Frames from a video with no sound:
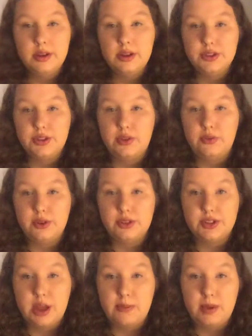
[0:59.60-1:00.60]
So, the first
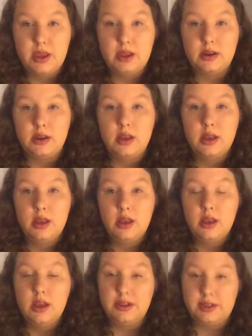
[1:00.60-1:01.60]
step in
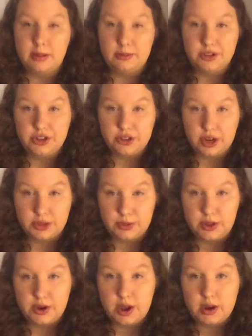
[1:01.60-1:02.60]
establishing trust
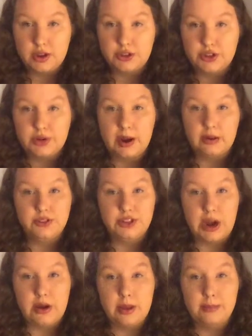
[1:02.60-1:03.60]
with the dog is to crouch
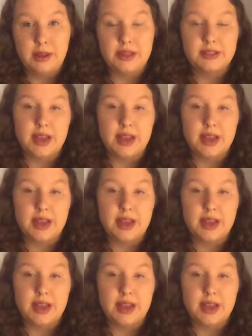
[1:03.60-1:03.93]
down and bend